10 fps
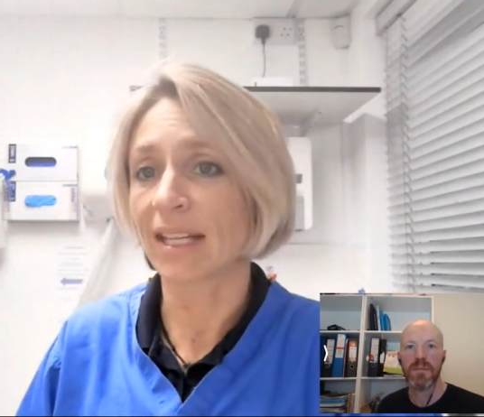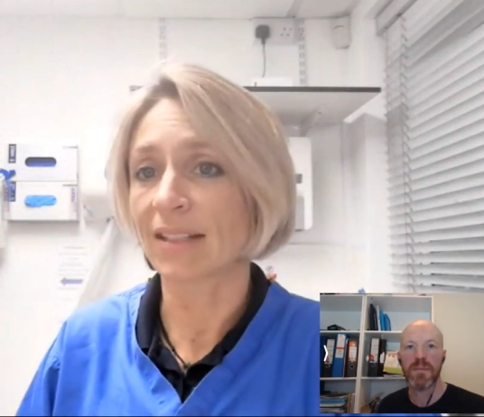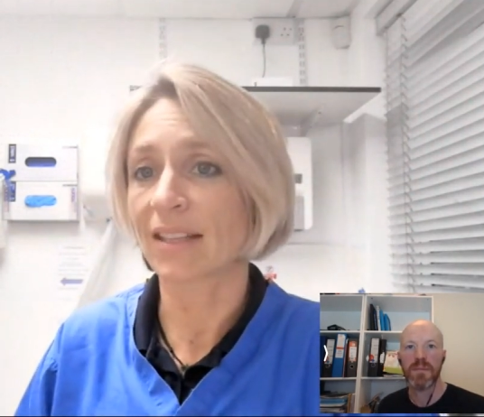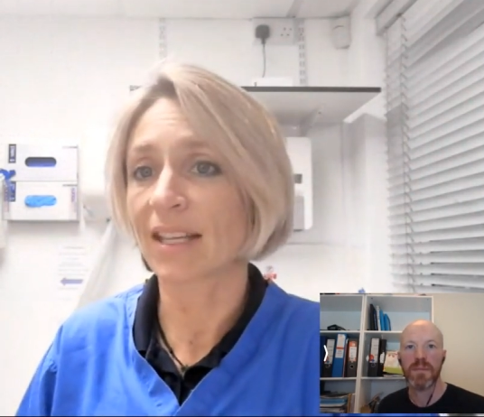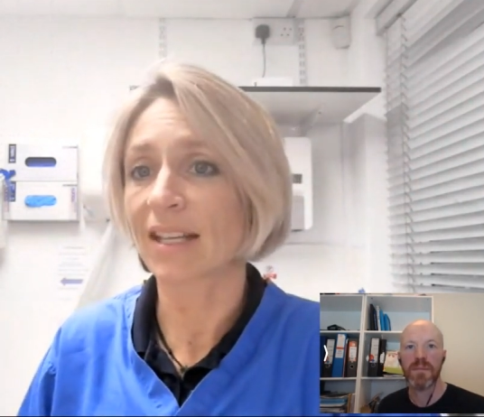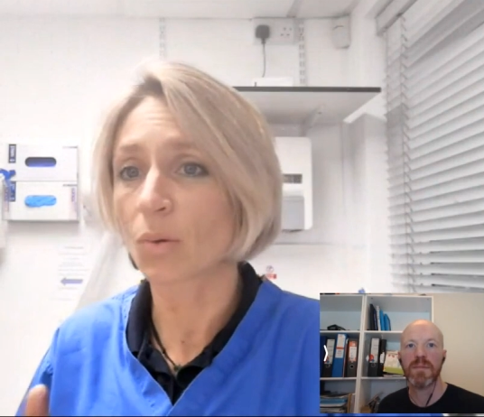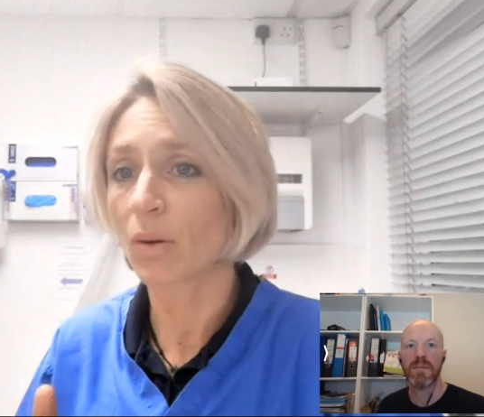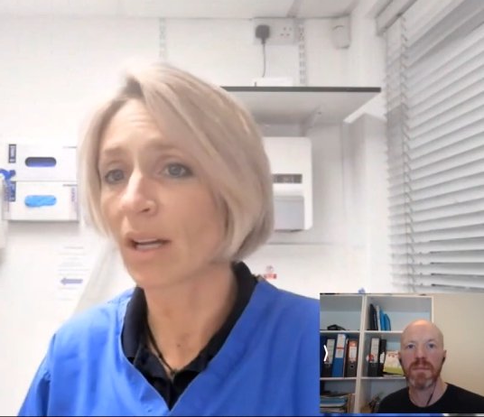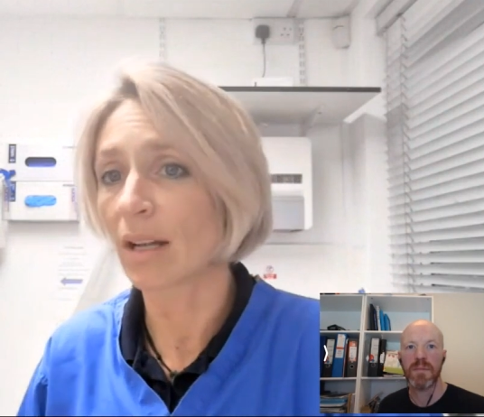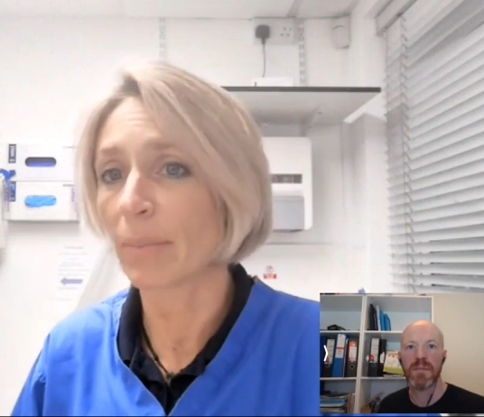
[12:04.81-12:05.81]
Speaker 1: So that's
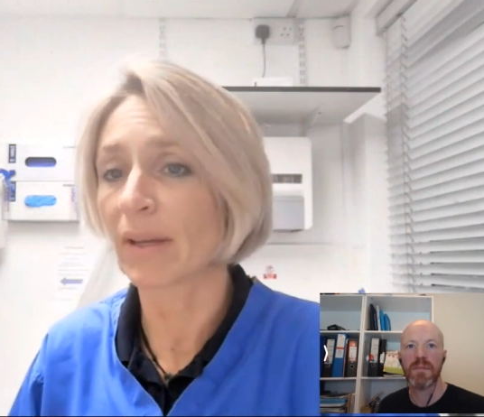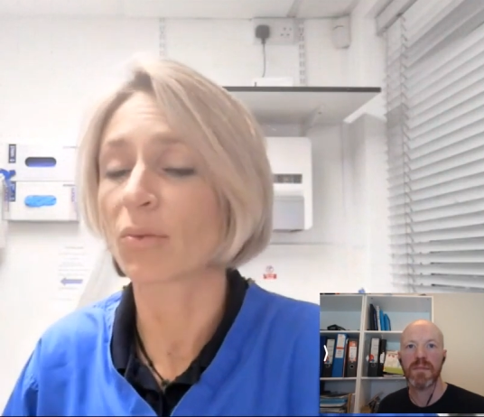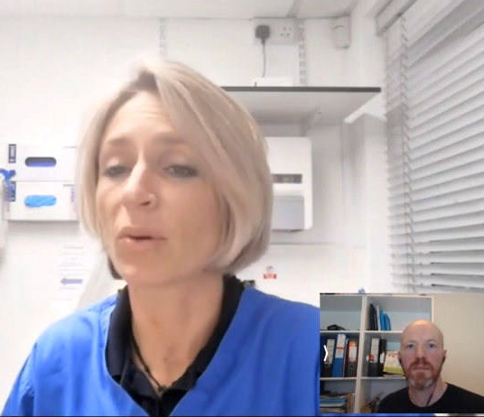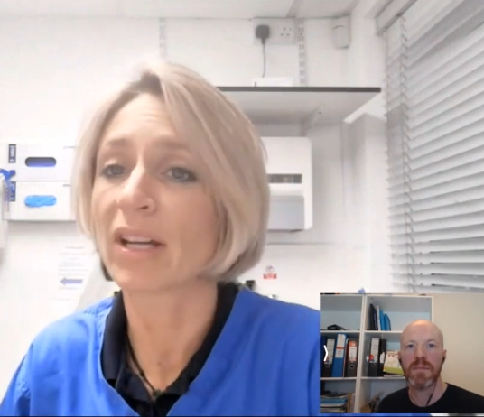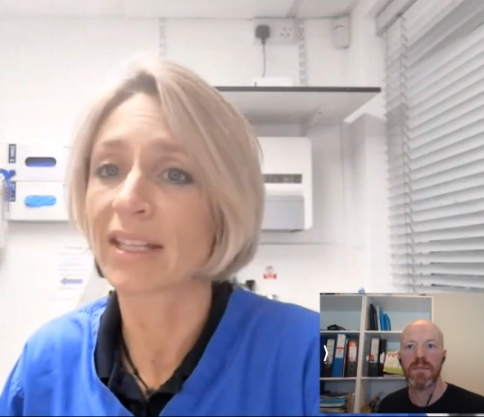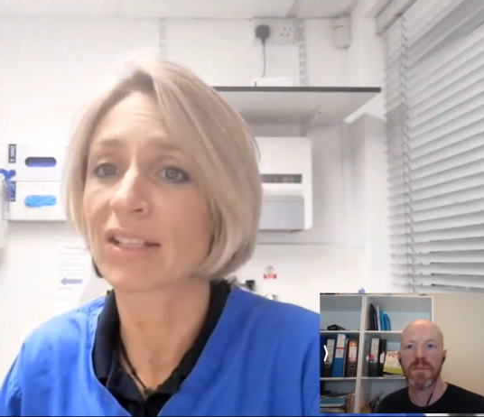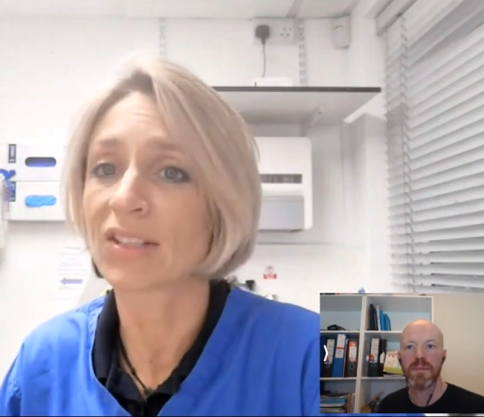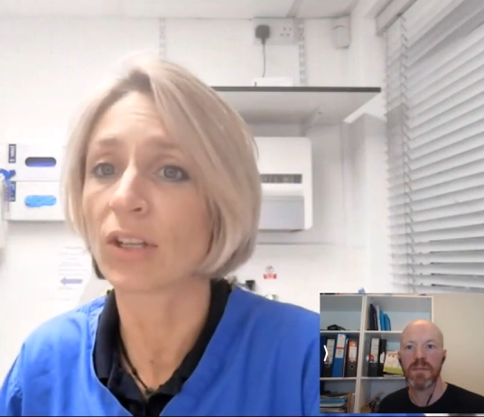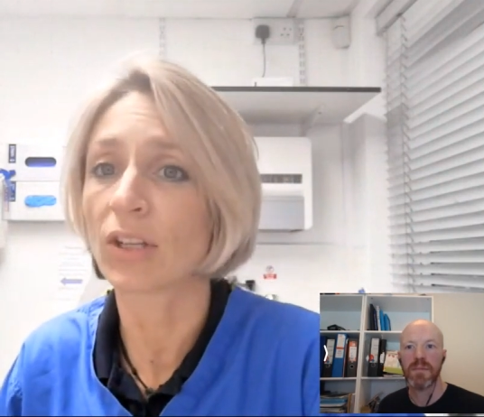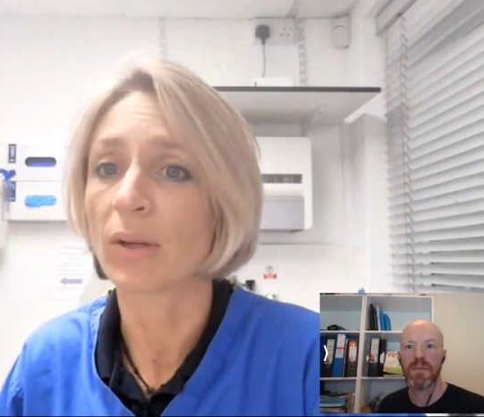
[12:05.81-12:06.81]
quite a bit of work there
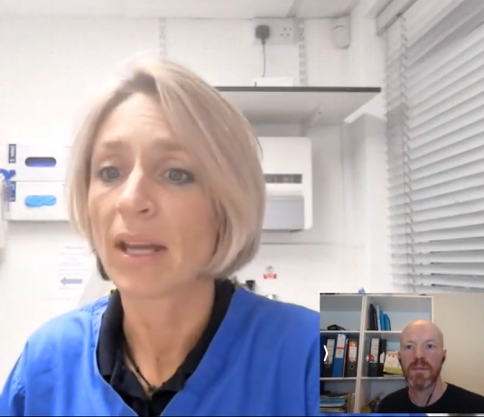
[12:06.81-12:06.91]
too.